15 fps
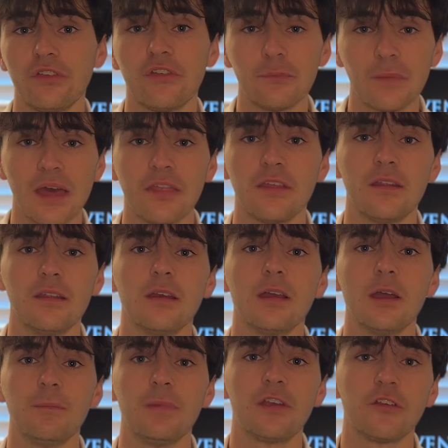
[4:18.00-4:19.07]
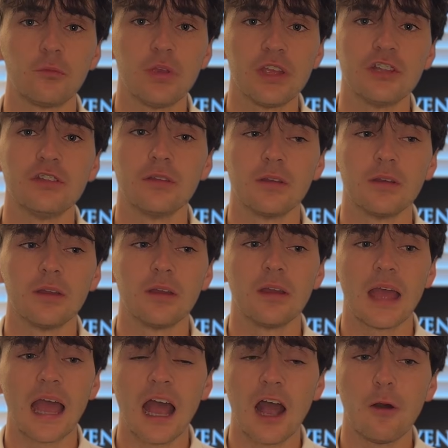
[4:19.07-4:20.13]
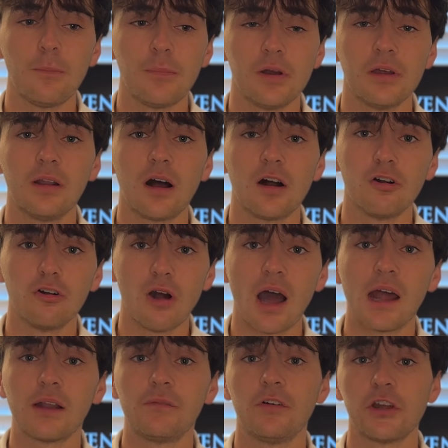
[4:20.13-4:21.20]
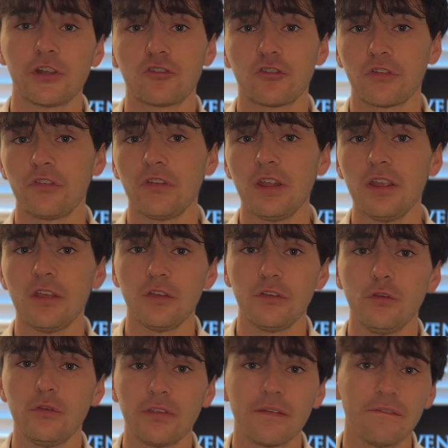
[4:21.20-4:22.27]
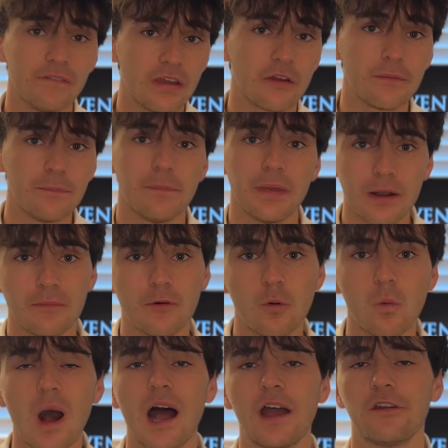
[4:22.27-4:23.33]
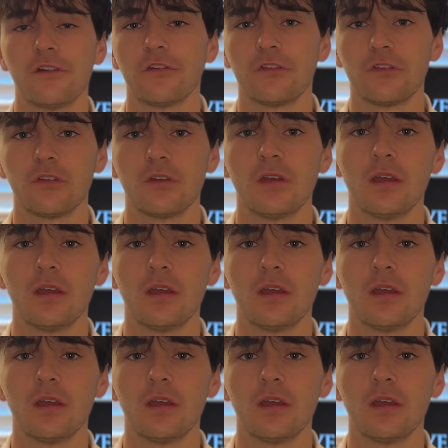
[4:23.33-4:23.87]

this method, because we can output a lot of electricity using very minimal wires.